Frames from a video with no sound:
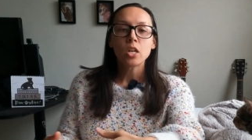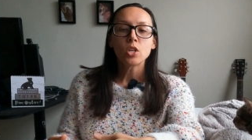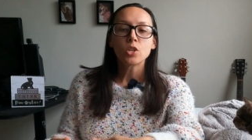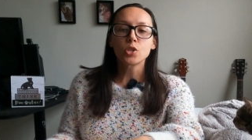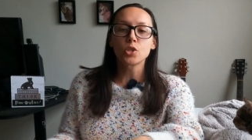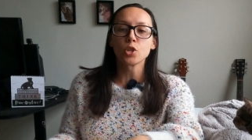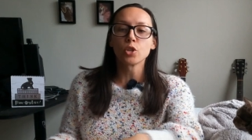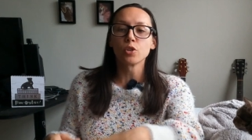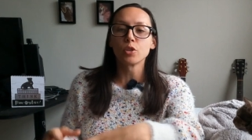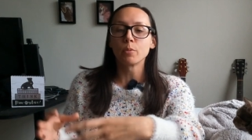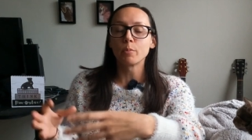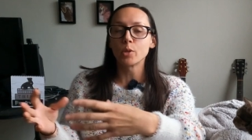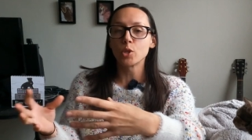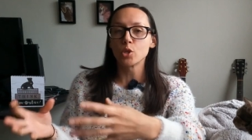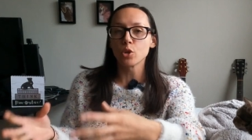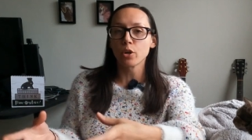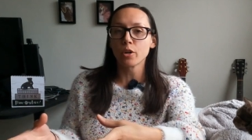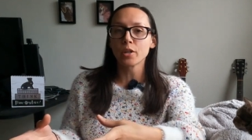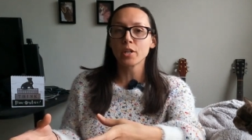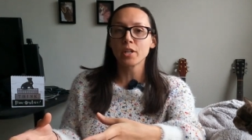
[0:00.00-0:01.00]
So the
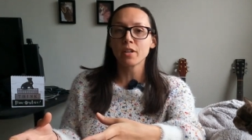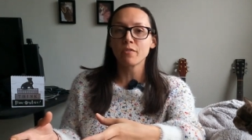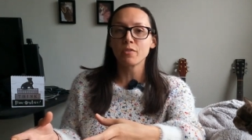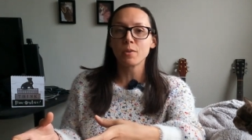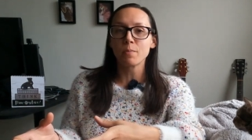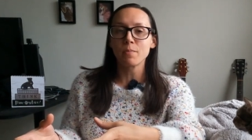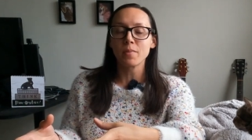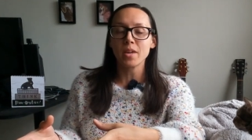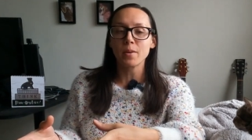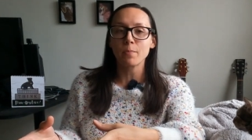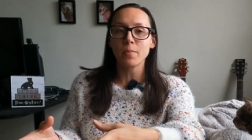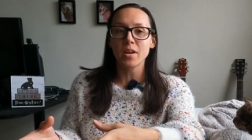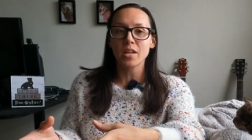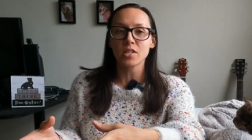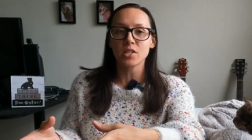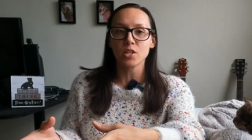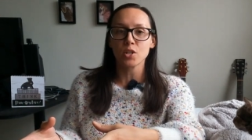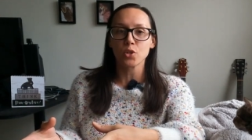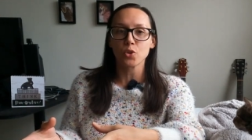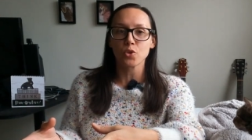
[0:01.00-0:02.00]
majority of the meat
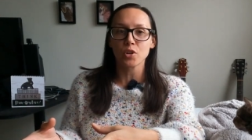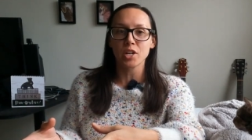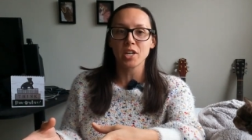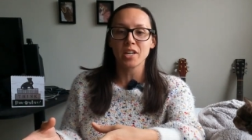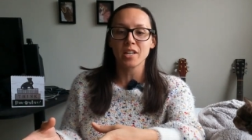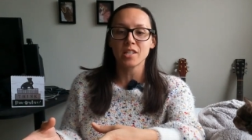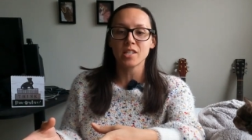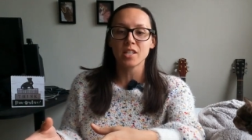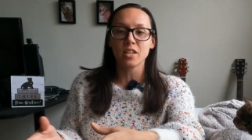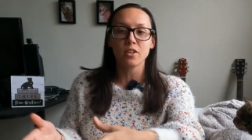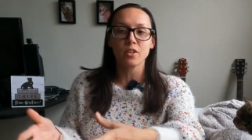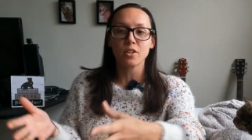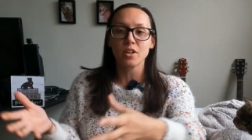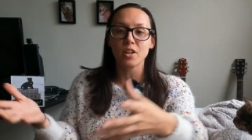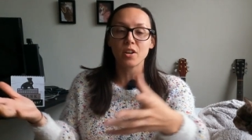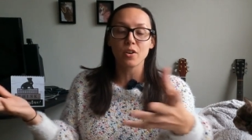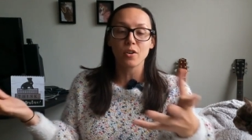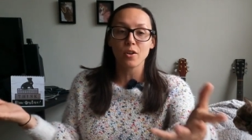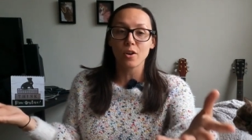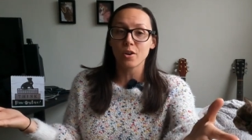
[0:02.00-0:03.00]
based ingredients in
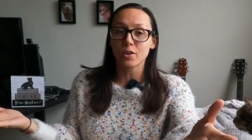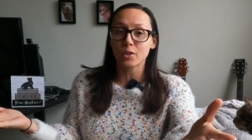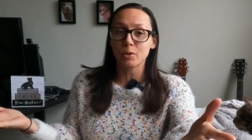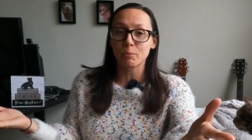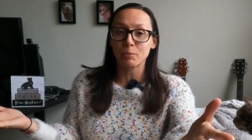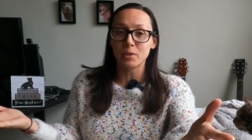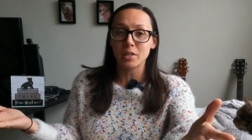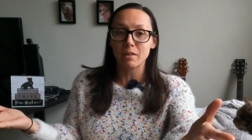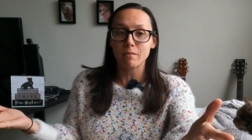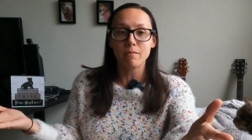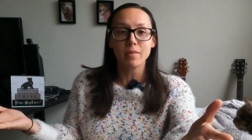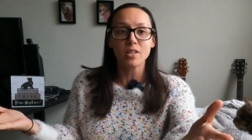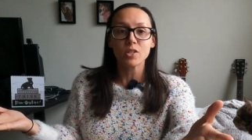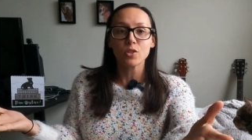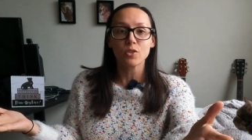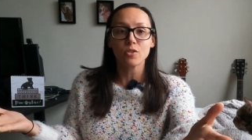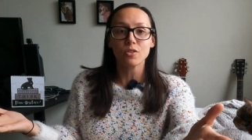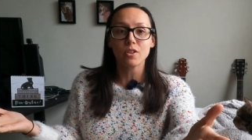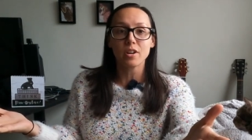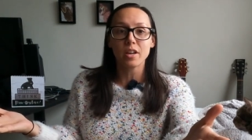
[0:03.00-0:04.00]
here are a complete
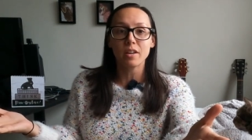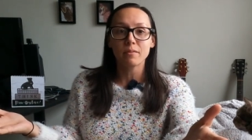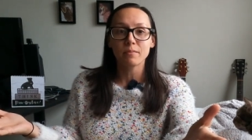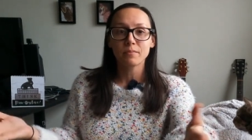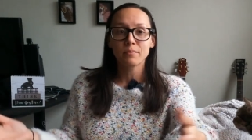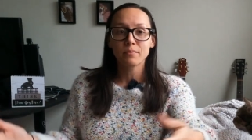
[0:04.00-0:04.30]
mystery.